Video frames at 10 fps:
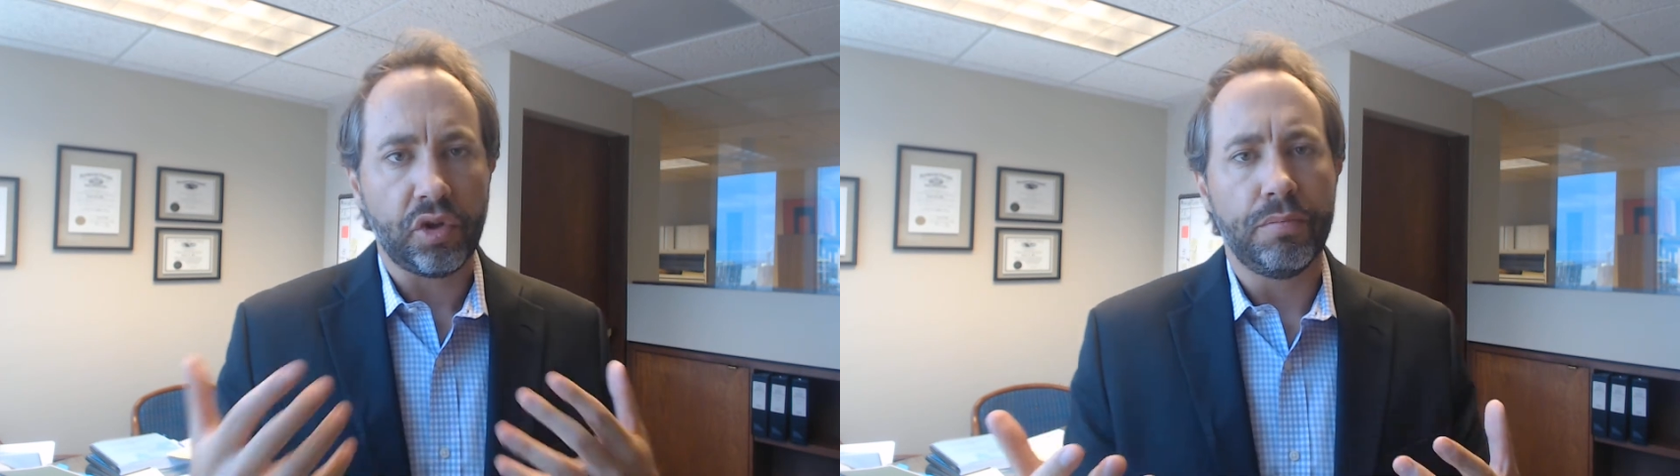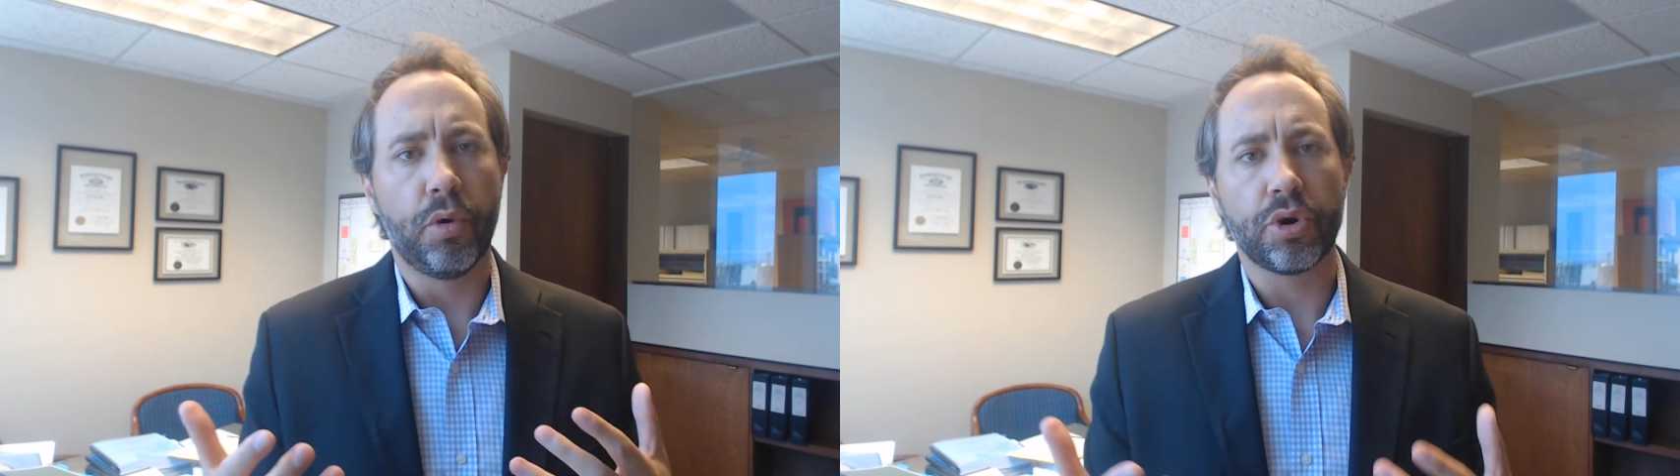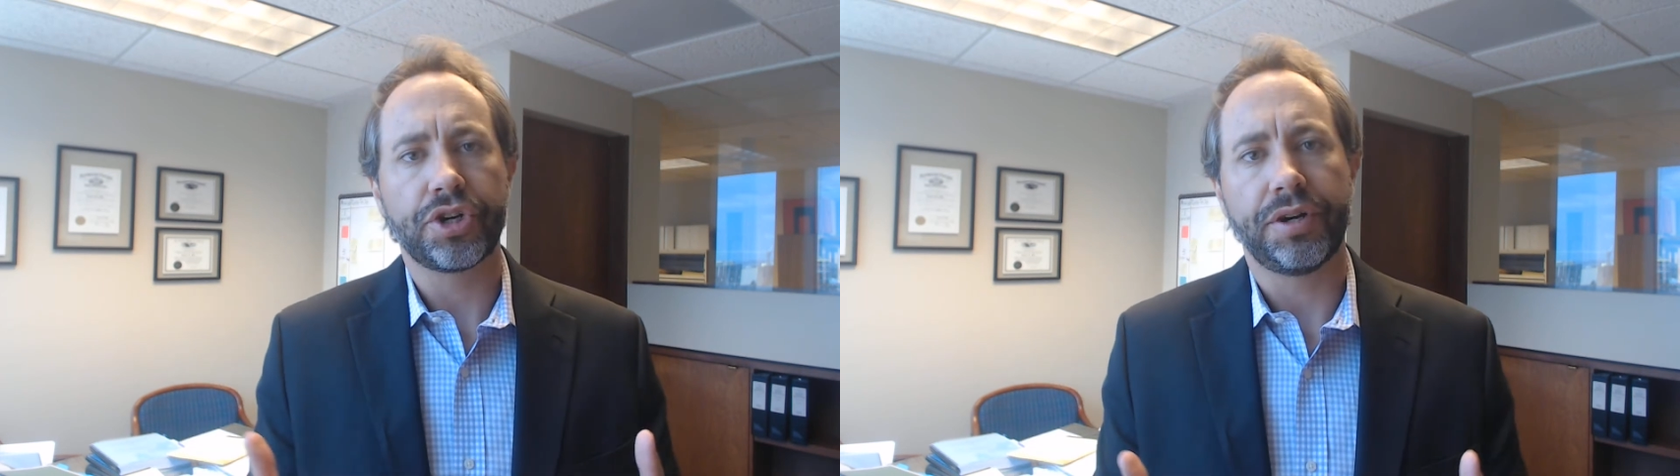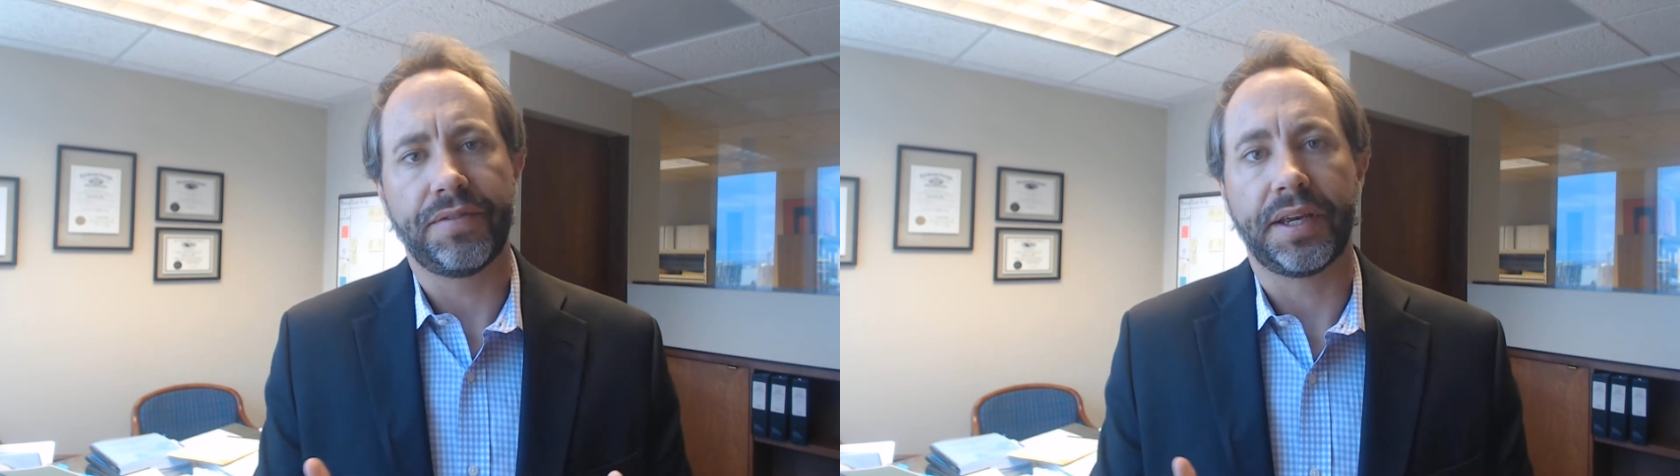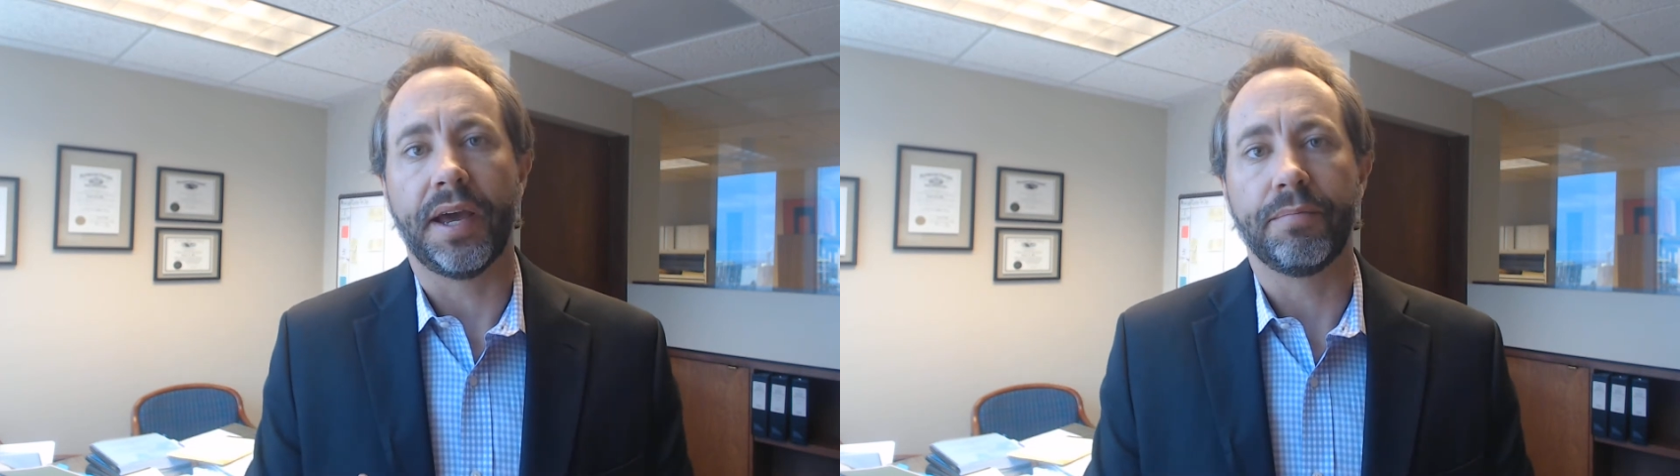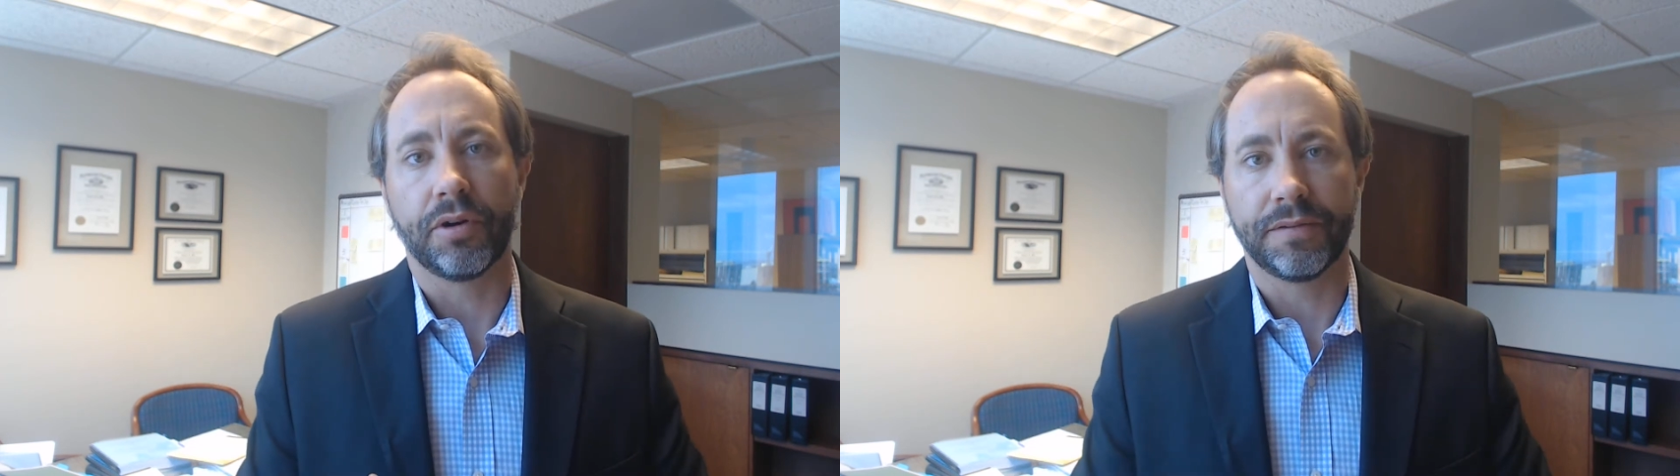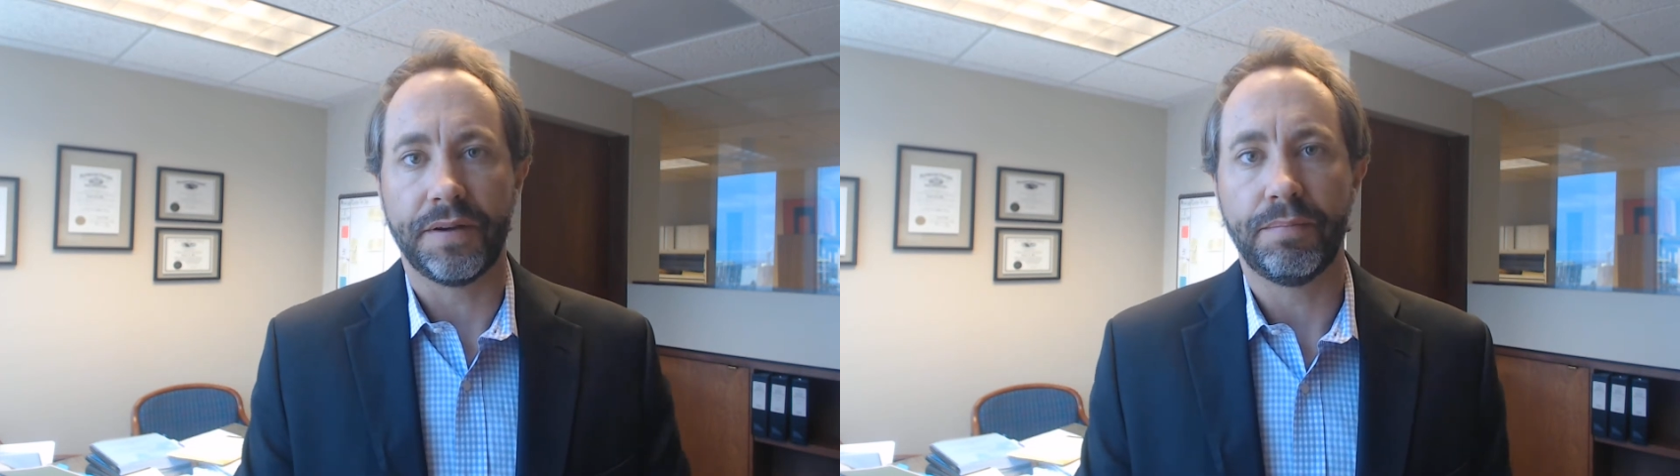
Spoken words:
portion of the Genberg v.